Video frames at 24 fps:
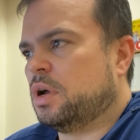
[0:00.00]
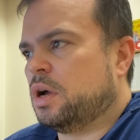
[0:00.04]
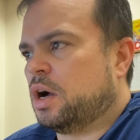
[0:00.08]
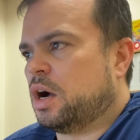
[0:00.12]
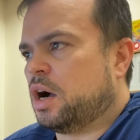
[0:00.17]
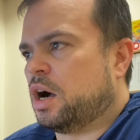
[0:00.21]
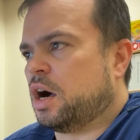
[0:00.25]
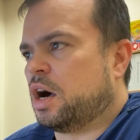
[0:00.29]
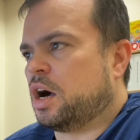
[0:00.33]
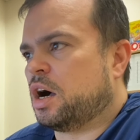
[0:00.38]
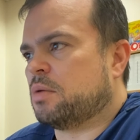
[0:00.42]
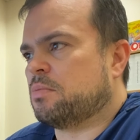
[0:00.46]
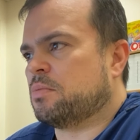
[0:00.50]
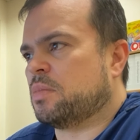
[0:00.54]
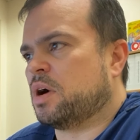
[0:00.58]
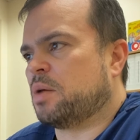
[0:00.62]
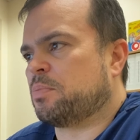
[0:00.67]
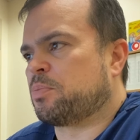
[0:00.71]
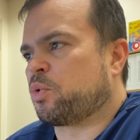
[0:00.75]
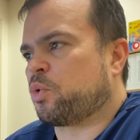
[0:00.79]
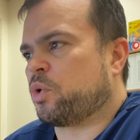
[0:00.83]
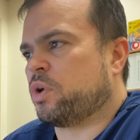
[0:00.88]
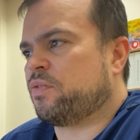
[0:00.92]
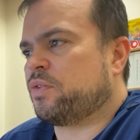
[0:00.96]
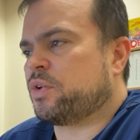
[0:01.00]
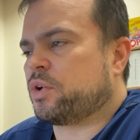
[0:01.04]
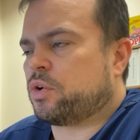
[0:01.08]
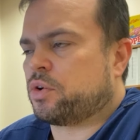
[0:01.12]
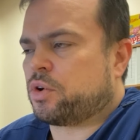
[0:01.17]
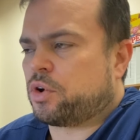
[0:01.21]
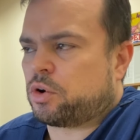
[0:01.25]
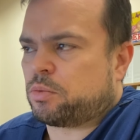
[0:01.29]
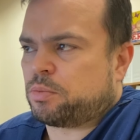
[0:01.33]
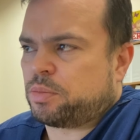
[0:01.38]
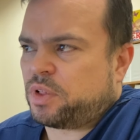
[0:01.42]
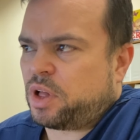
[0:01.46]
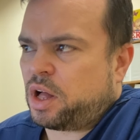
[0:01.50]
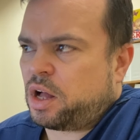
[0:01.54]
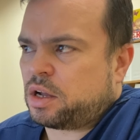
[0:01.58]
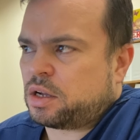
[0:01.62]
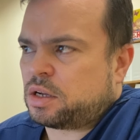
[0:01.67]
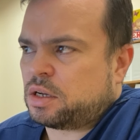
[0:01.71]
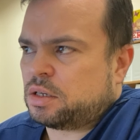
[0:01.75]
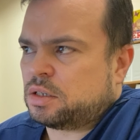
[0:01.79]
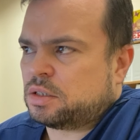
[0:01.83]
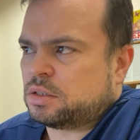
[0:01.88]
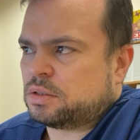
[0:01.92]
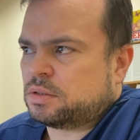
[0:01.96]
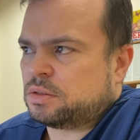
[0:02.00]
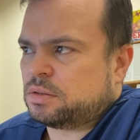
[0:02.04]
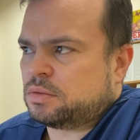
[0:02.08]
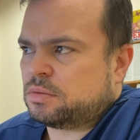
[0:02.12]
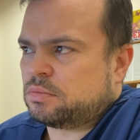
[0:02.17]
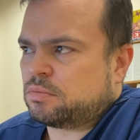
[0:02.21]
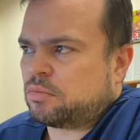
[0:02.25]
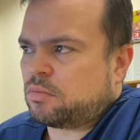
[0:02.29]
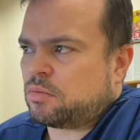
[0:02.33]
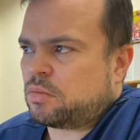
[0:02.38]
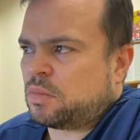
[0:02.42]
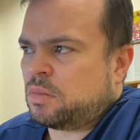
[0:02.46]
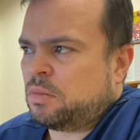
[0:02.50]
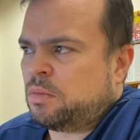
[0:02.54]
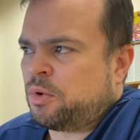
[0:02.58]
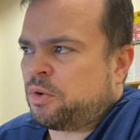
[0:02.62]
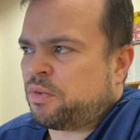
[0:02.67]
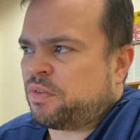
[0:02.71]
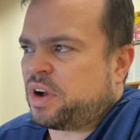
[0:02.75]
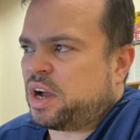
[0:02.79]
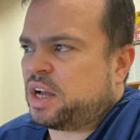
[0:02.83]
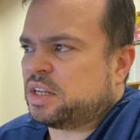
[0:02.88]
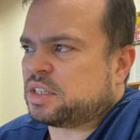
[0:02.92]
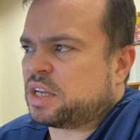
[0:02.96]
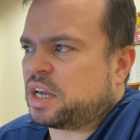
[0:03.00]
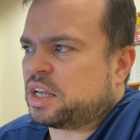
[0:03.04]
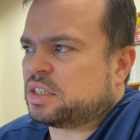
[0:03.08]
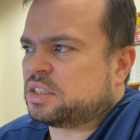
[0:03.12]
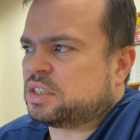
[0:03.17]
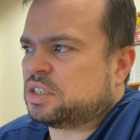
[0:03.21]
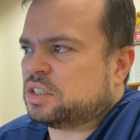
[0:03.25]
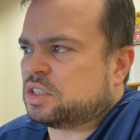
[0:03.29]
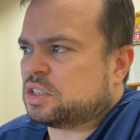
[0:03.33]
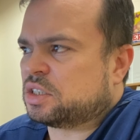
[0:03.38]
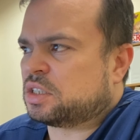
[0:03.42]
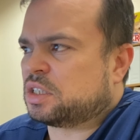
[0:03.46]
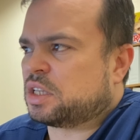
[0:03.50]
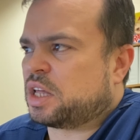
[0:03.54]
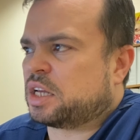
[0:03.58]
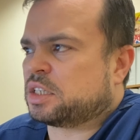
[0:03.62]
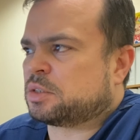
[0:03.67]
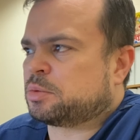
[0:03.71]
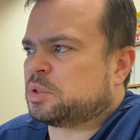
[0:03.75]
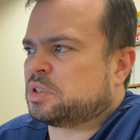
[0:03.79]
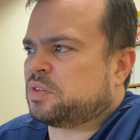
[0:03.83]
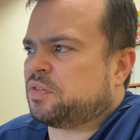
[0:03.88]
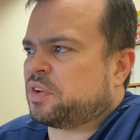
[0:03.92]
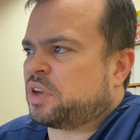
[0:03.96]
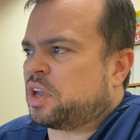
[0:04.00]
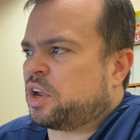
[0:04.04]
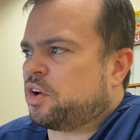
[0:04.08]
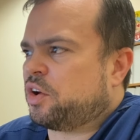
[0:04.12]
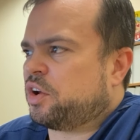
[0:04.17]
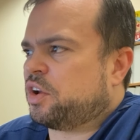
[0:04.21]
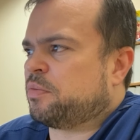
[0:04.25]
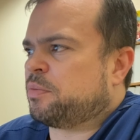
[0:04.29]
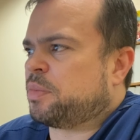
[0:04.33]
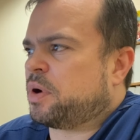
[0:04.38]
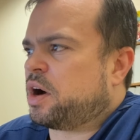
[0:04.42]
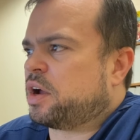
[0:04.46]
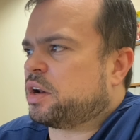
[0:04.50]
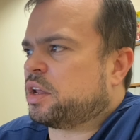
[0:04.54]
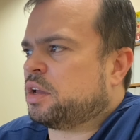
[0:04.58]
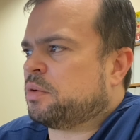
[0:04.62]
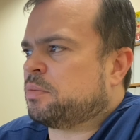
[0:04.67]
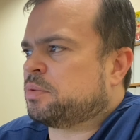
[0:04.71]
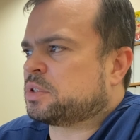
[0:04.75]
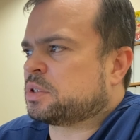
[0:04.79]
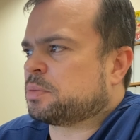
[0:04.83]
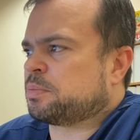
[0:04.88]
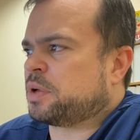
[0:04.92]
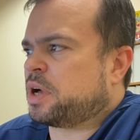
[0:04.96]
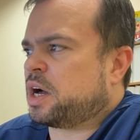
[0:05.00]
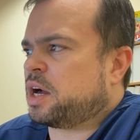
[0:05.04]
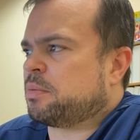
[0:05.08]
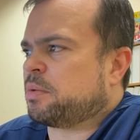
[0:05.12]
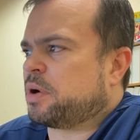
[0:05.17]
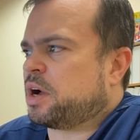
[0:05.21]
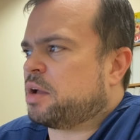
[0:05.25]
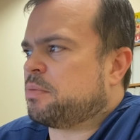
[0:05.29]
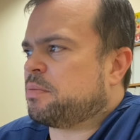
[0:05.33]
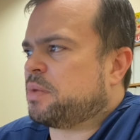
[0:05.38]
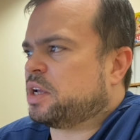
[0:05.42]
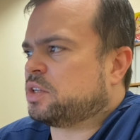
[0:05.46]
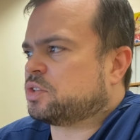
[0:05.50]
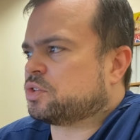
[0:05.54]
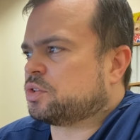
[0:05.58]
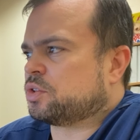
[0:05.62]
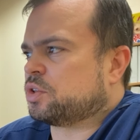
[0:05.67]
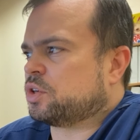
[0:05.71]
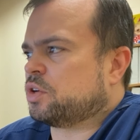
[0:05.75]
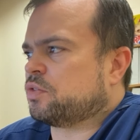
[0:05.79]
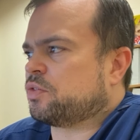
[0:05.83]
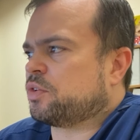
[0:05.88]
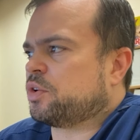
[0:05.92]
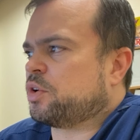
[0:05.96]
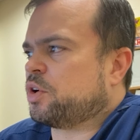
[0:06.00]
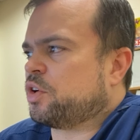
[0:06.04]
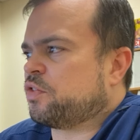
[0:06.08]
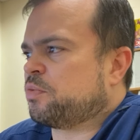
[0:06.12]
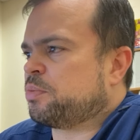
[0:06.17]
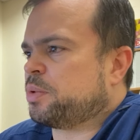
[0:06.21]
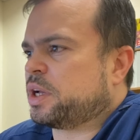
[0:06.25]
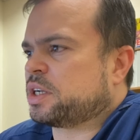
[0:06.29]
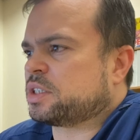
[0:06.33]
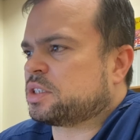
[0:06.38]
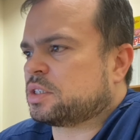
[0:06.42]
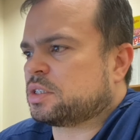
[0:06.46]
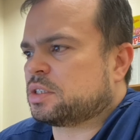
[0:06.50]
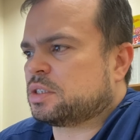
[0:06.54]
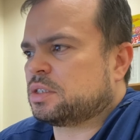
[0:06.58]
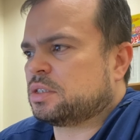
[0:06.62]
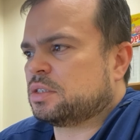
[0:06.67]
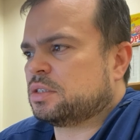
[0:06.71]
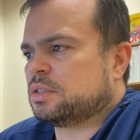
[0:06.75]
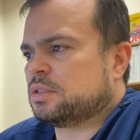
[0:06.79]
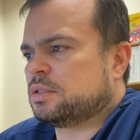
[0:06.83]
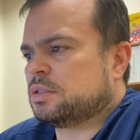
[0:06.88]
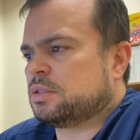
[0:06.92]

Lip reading: A peripheral nerve block provides anesthesia to that specific area of the body supplied by a major nerve or nerve plexus.